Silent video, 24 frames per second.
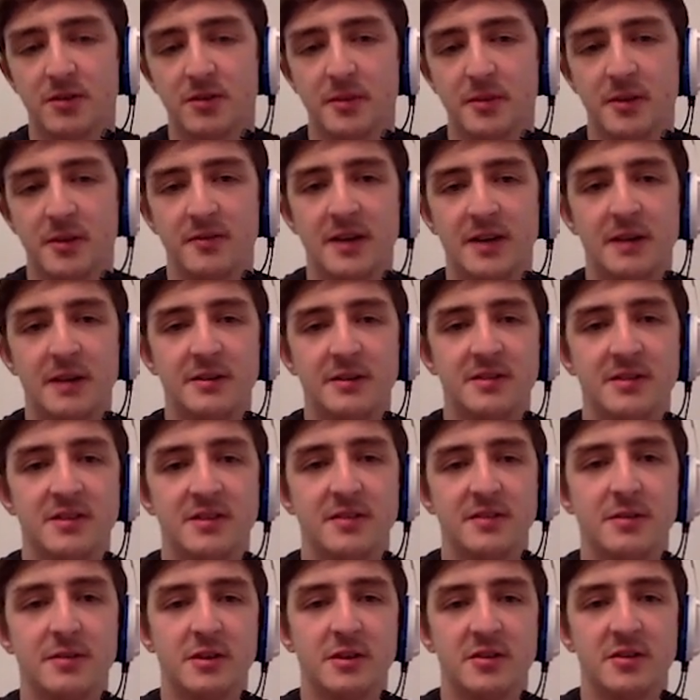a bit of variance
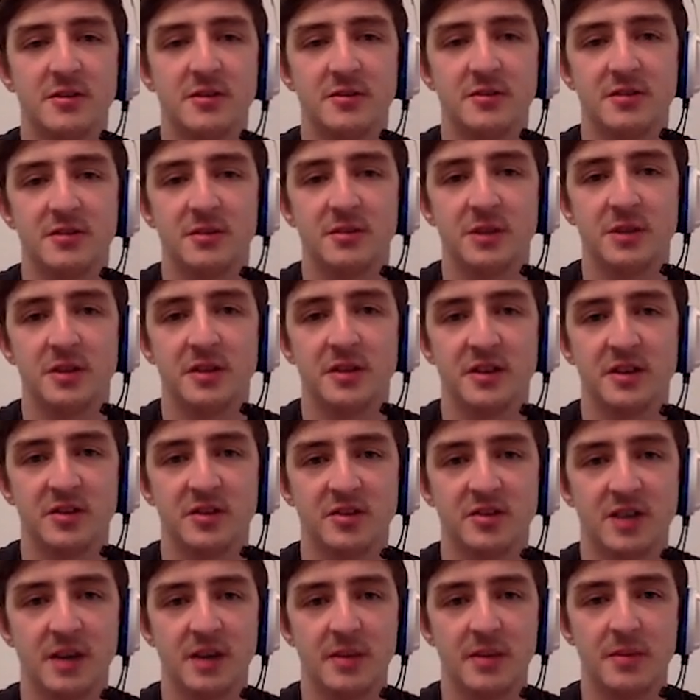if you run into similar things
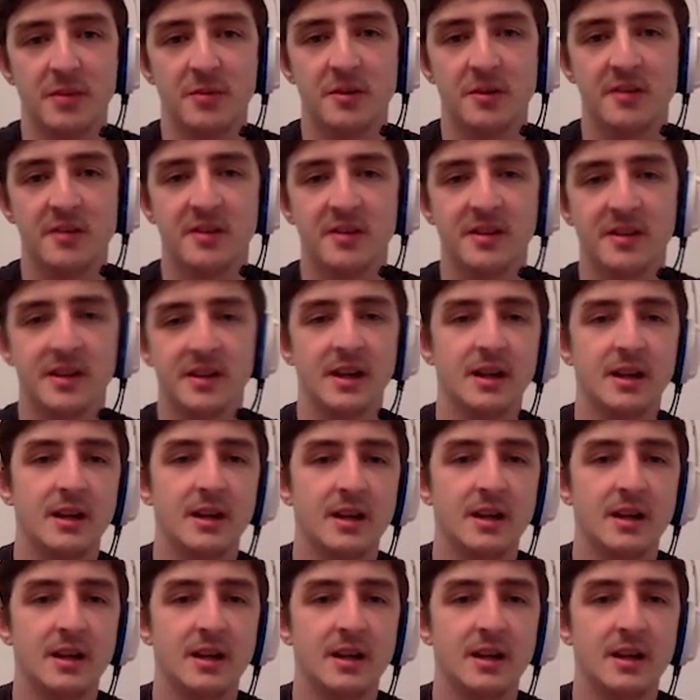typing wise like that.